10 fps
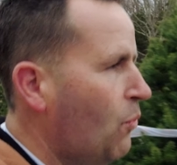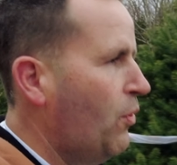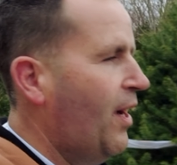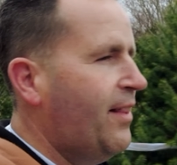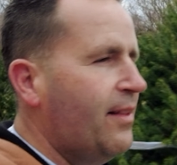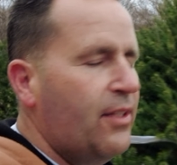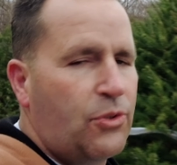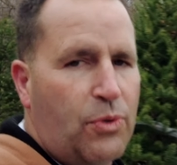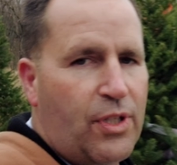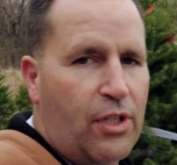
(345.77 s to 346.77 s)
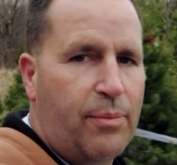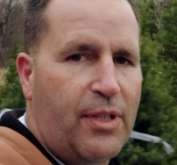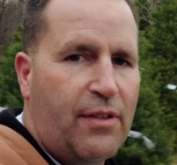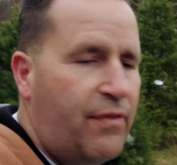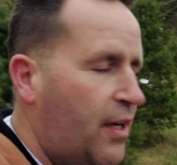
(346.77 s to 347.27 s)
Where I think this one's a little
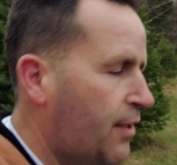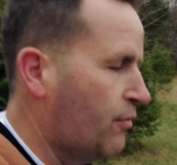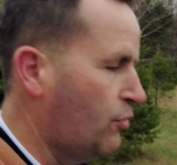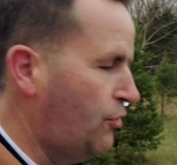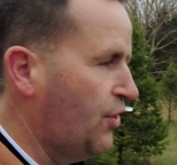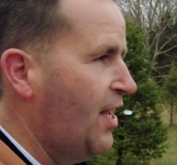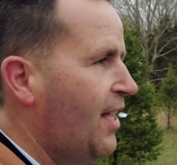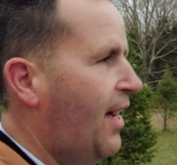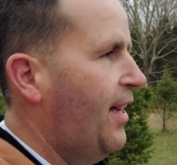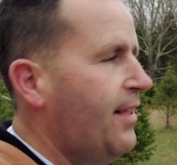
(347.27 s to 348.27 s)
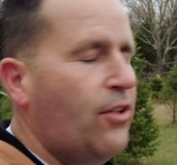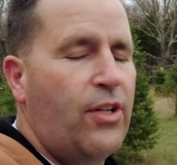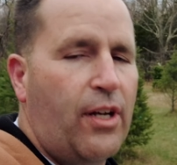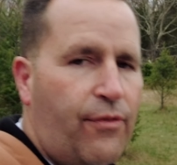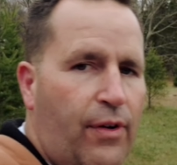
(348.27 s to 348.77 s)
bit the fine of the rules. I think you're
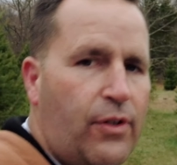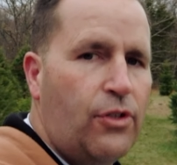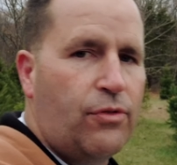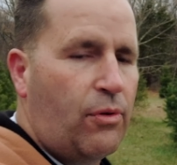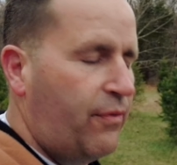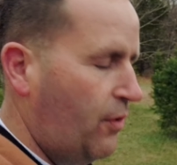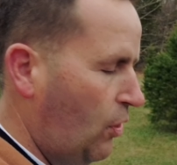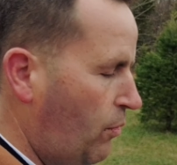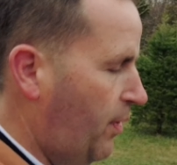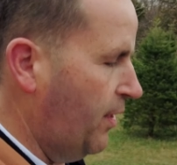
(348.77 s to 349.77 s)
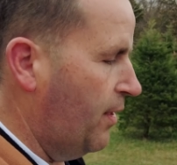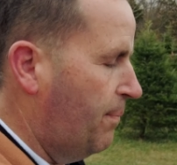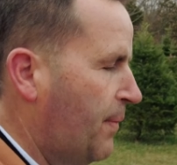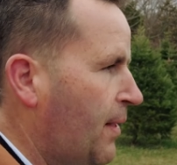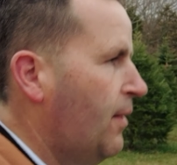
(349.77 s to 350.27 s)
getting a very good drone for low money.
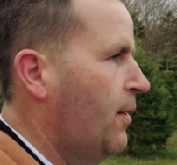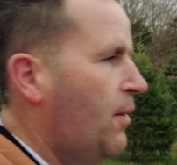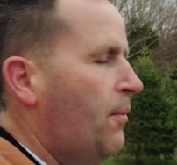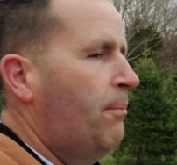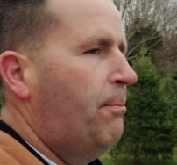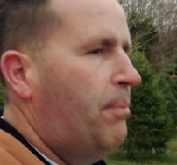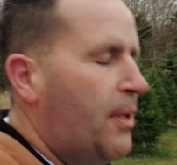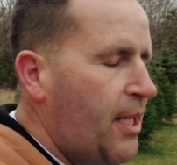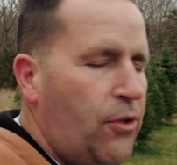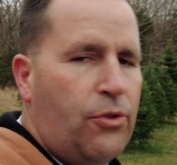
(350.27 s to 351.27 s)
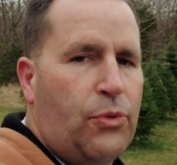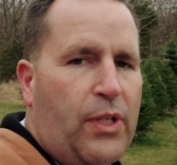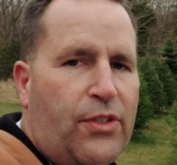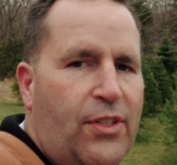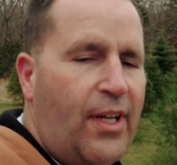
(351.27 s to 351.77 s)
But get used to it,
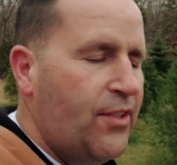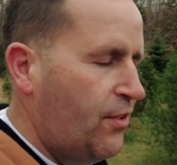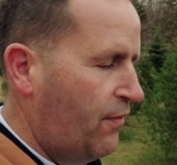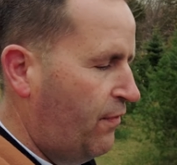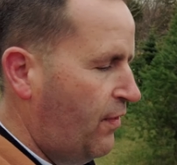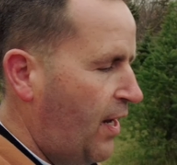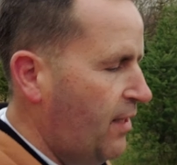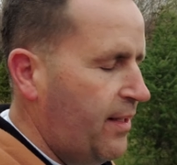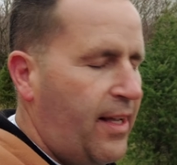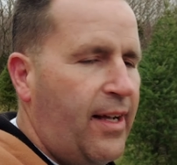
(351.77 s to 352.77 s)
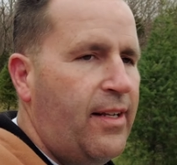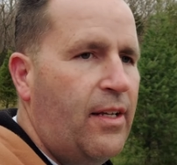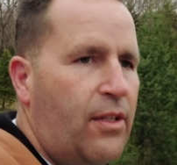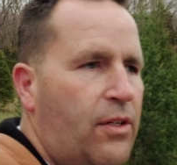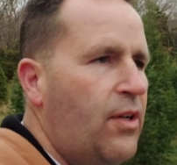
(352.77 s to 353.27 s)
because it doesn't fly like any
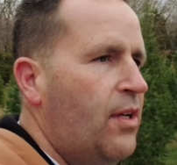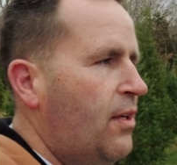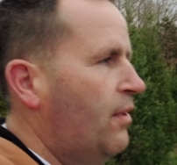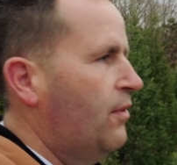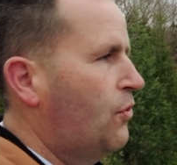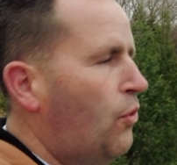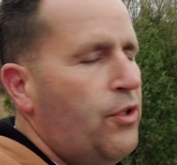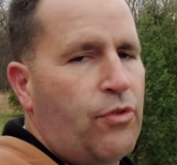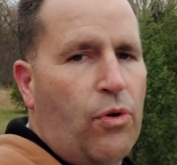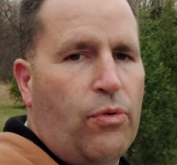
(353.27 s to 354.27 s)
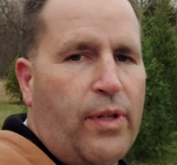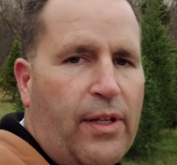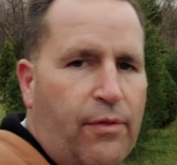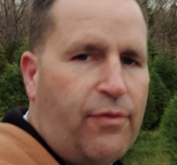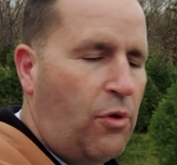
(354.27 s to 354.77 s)
other toy drone
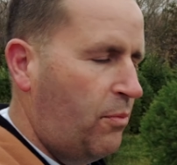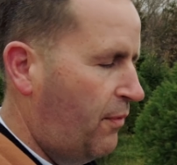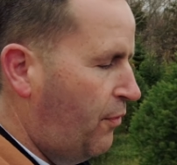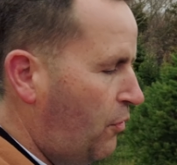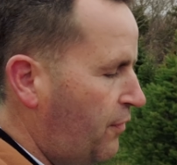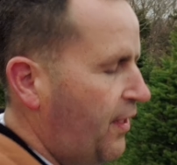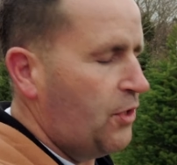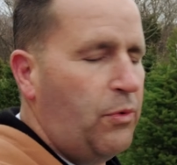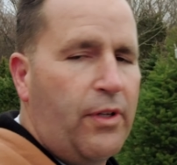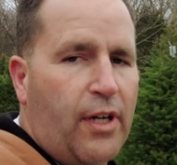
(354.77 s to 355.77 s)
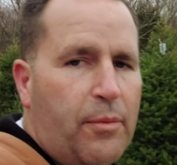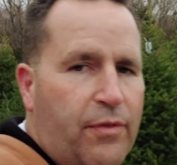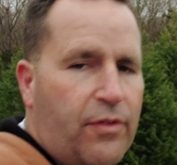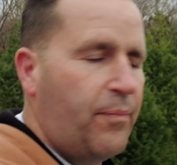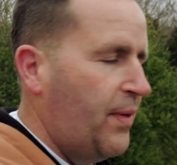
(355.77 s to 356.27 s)
that you've flown before, if that's where you're coming
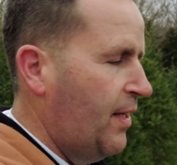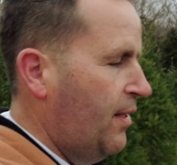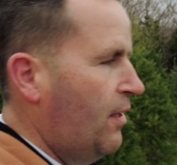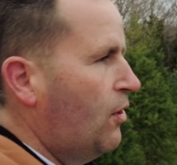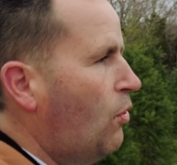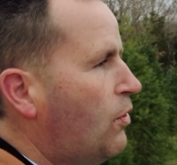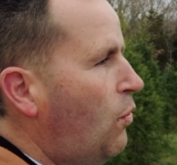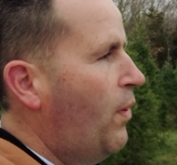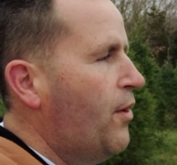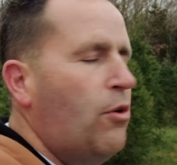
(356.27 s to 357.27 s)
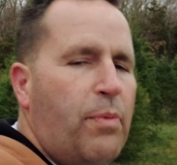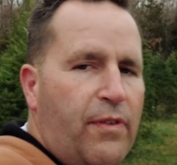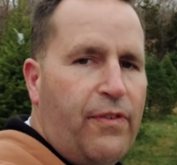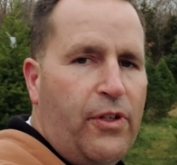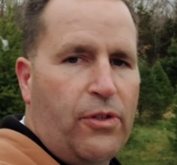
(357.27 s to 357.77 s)
from. Go into a wide open
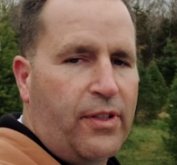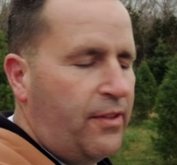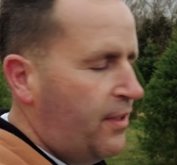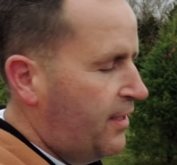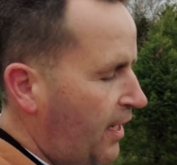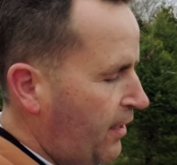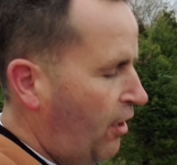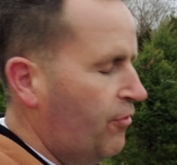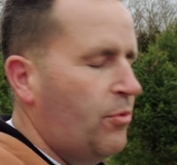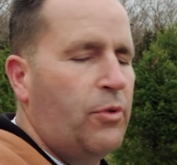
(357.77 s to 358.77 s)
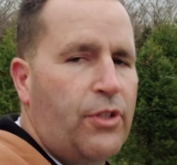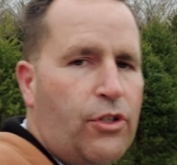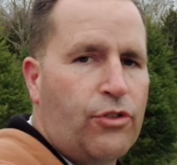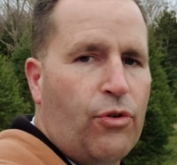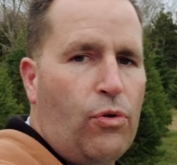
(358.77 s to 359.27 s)
field, get comfortable with the
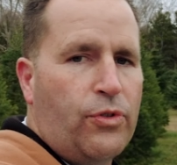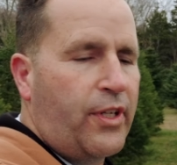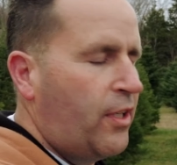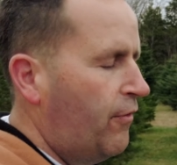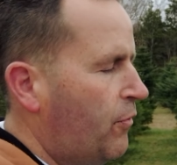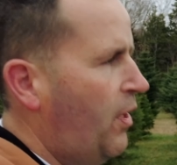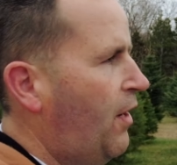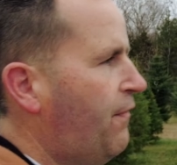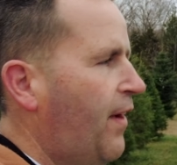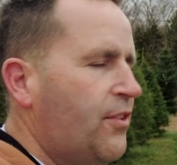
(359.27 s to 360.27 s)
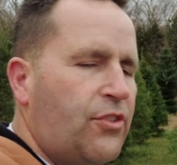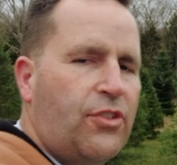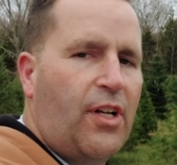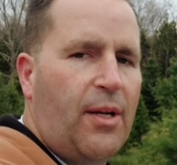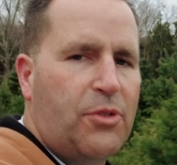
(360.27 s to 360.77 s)
controllers, get comfortable with how fast it
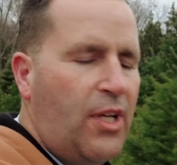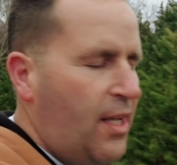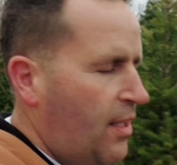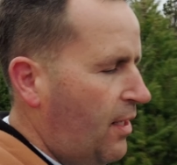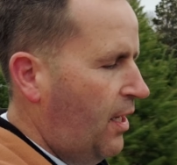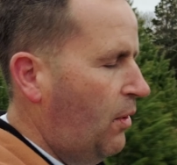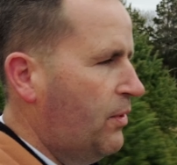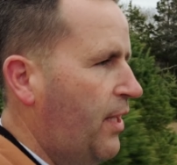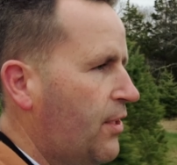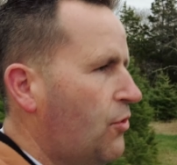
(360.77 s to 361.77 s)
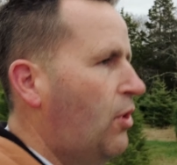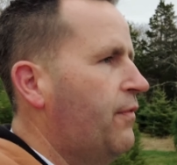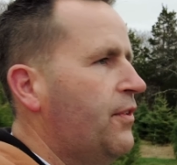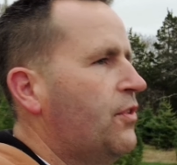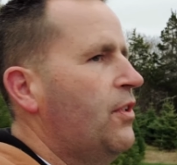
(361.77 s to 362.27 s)
stops, how it takes
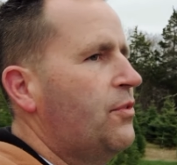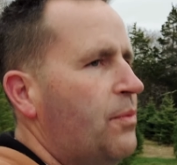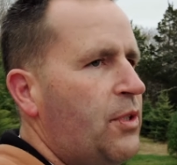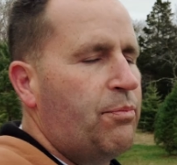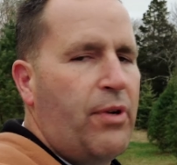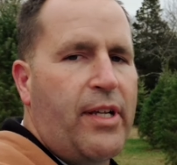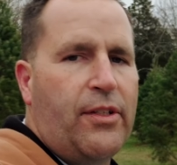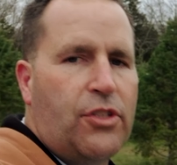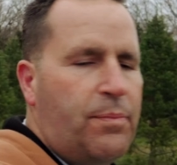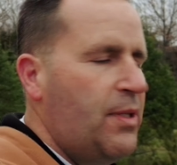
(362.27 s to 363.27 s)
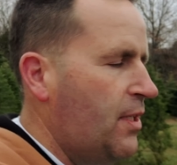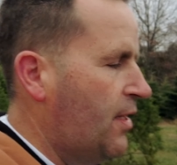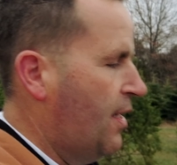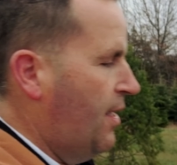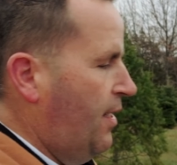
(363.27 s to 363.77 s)
off, its braking
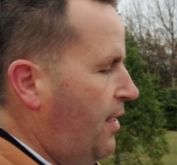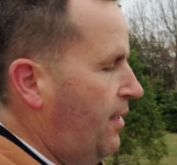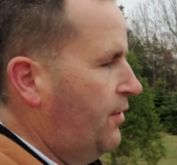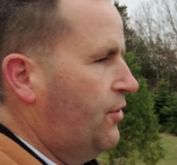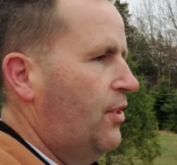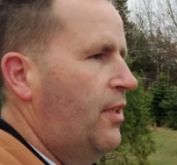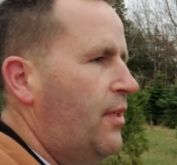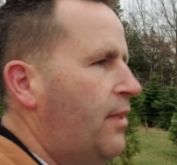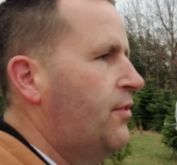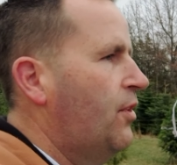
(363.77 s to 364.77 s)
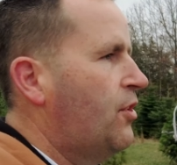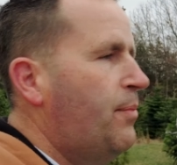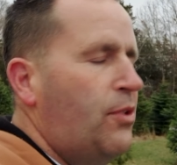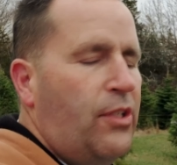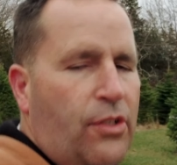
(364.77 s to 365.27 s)
speed, its
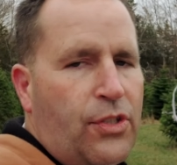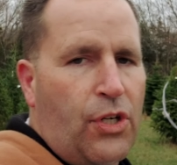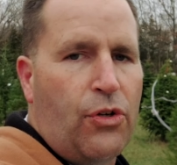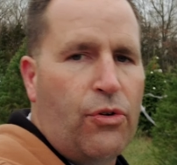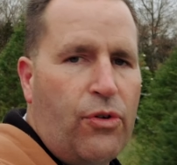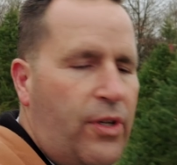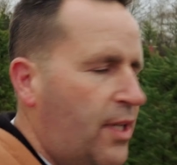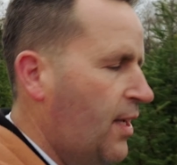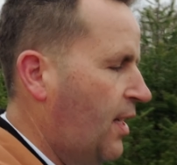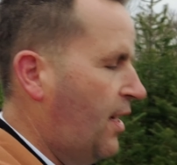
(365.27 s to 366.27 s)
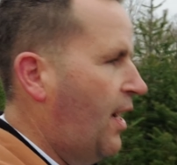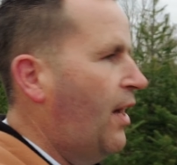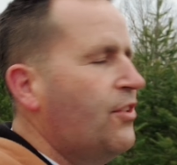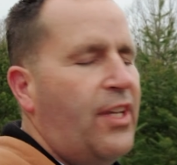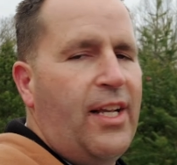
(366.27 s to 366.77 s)
ability to turn.
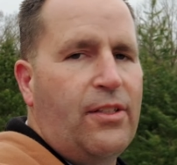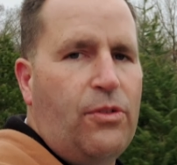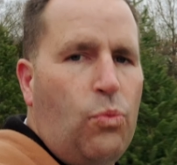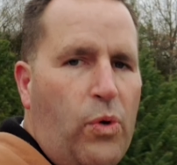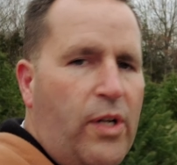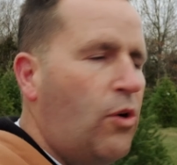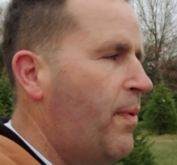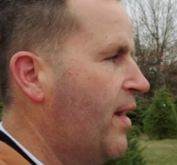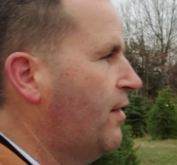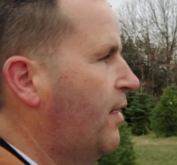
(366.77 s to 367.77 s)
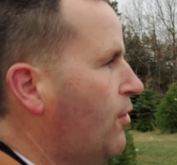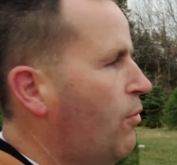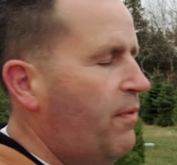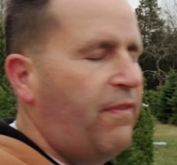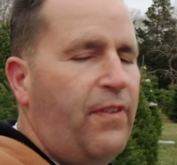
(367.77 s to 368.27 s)
How does it handle in wind? Go back into that
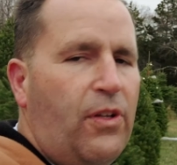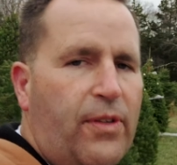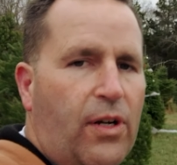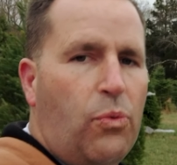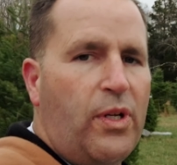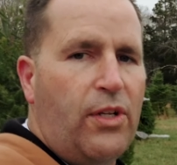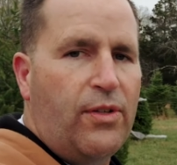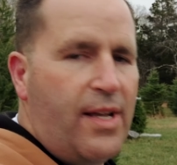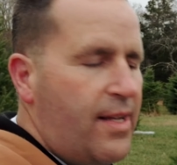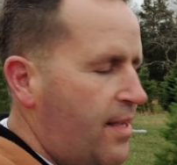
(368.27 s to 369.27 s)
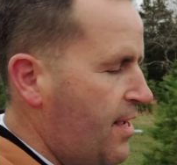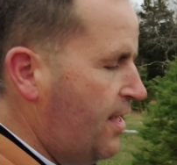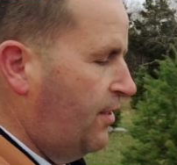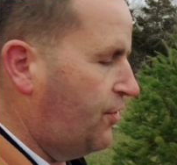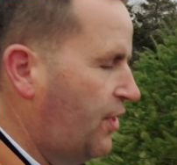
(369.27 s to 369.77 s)
open field on a windier day.
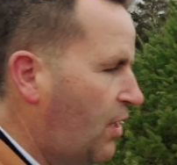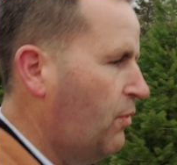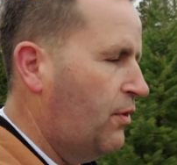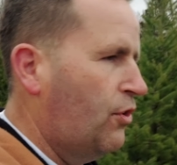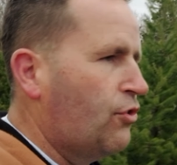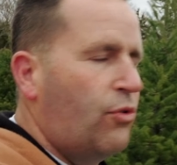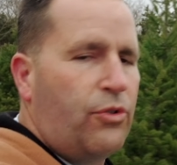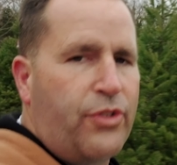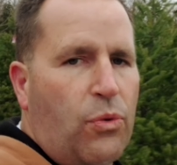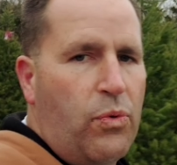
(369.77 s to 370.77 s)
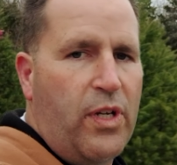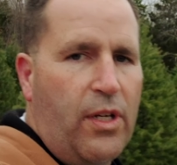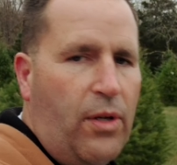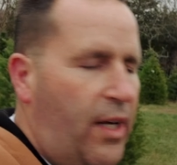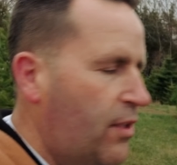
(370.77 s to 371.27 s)
See how it controls in the
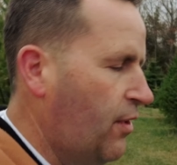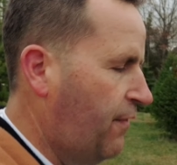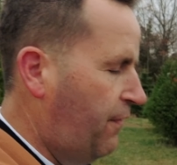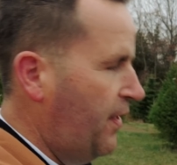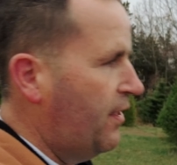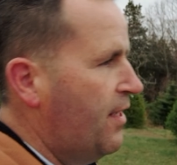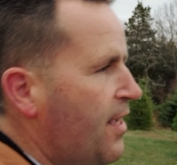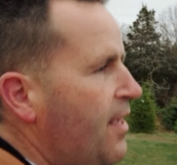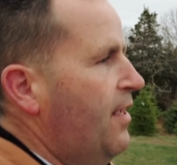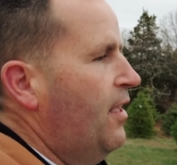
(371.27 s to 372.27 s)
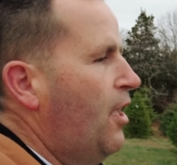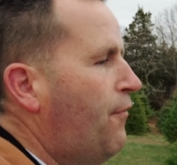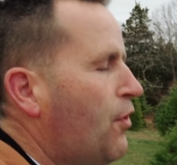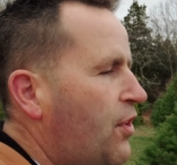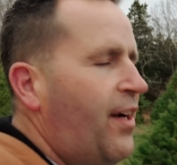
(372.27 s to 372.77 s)
wind, how you're gonna fight it.
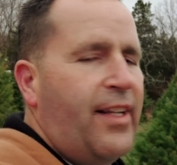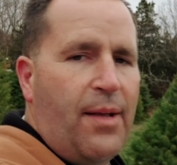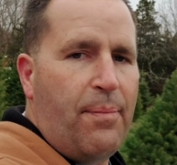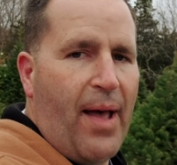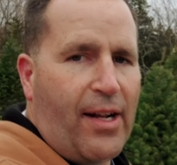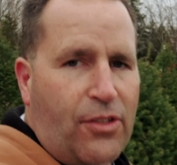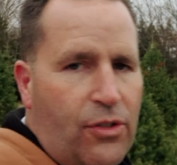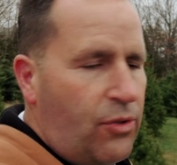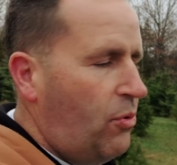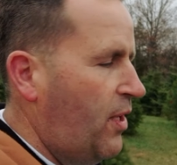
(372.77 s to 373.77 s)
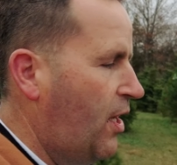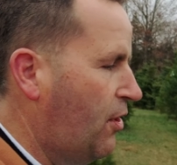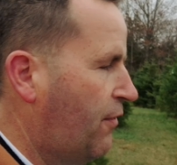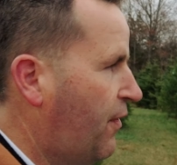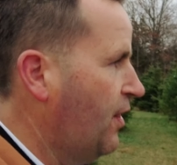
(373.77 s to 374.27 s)
If you're trying to get back to you and
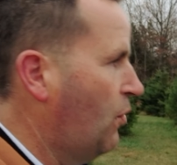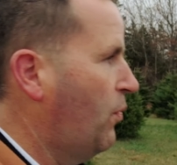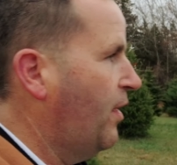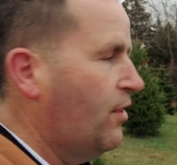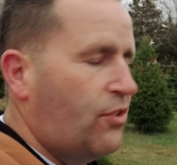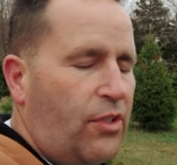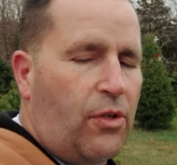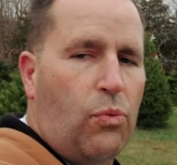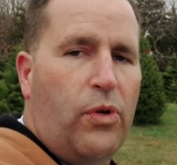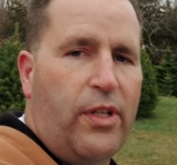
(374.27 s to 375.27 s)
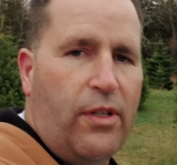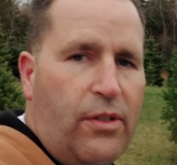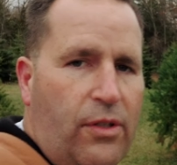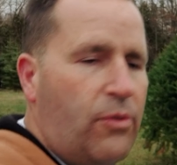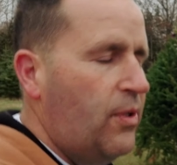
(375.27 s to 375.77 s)
you're fighting the wind and it's stuck, what are you gonna
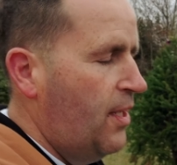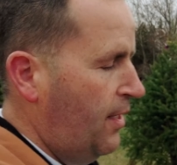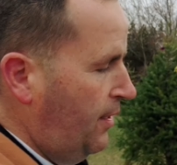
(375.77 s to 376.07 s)
do?